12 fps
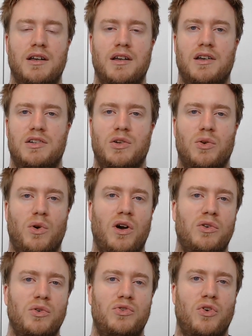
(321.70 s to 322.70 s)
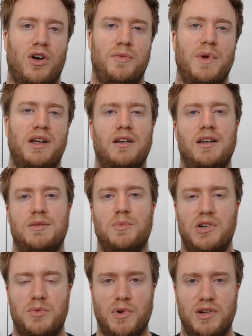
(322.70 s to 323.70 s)
So I could try and make as
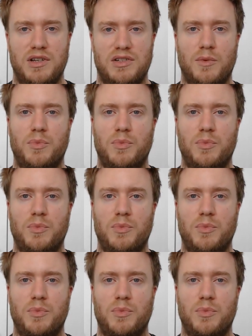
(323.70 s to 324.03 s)
much money as I